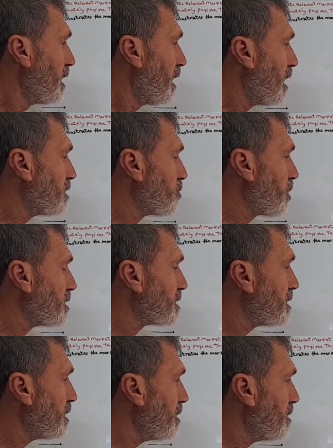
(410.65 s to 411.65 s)
as you can
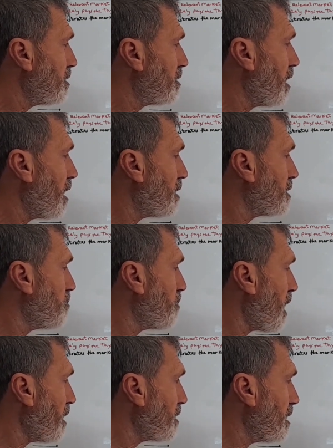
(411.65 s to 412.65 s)
see, the
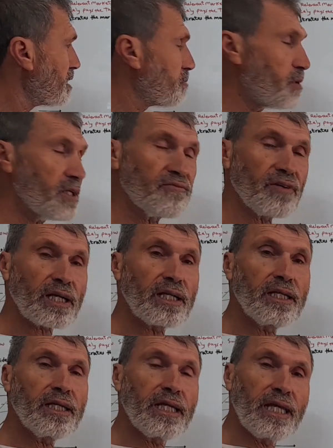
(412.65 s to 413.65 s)
demand is
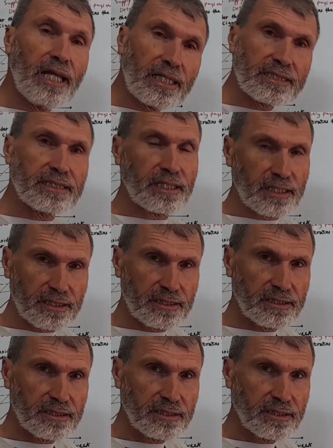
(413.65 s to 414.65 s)
perfectly elastic,
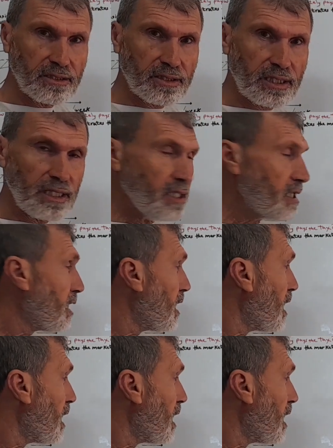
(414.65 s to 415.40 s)
okay?